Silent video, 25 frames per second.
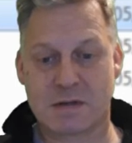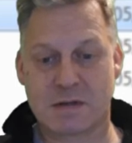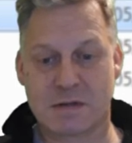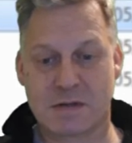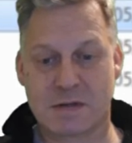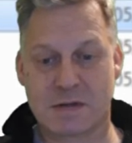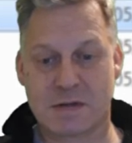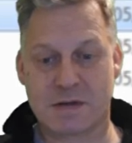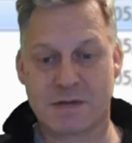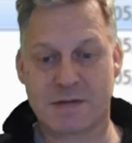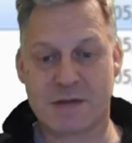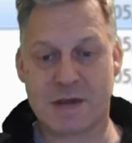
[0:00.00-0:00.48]

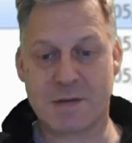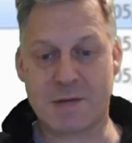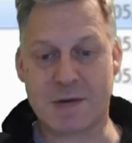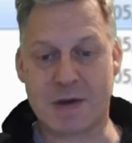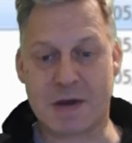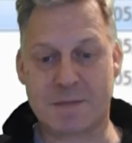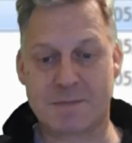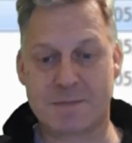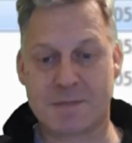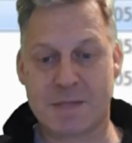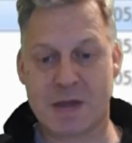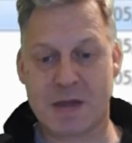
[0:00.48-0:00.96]
uh, there we
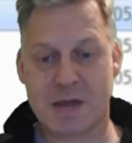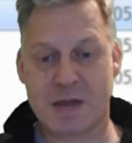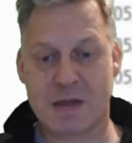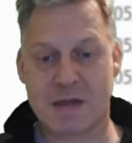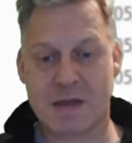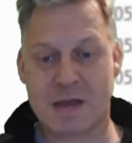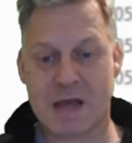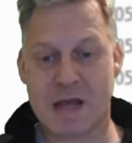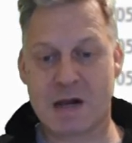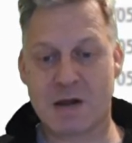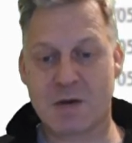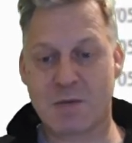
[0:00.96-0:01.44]
are
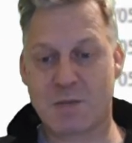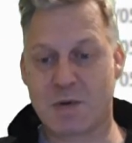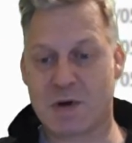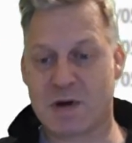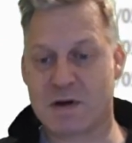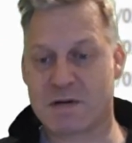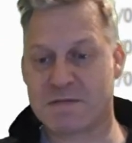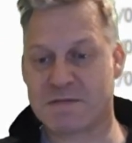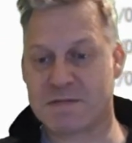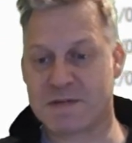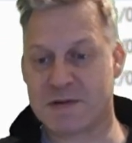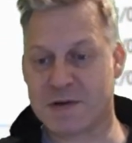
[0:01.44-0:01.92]

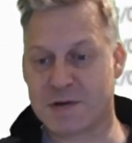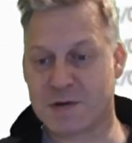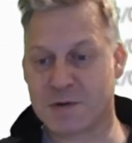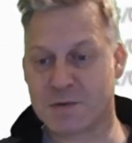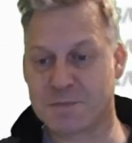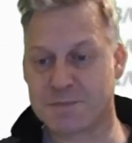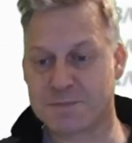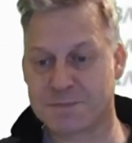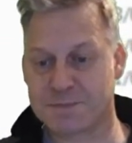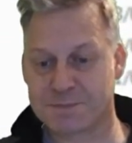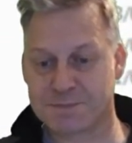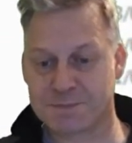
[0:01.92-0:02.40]
hello file
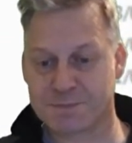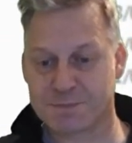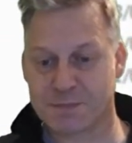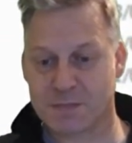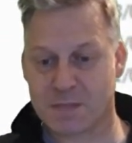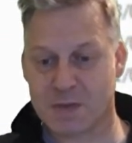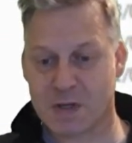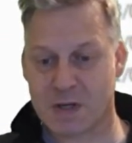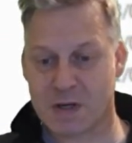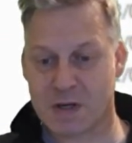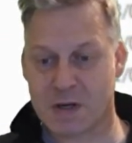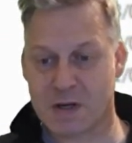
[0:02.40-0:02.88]

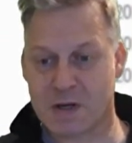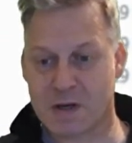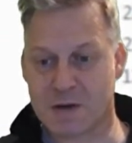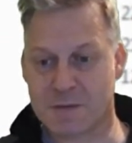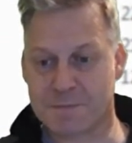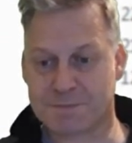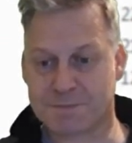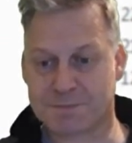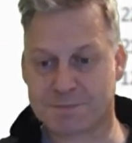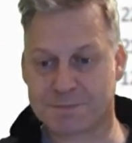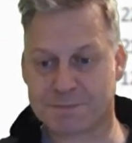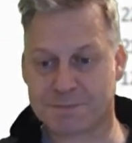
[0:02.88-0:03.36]
um,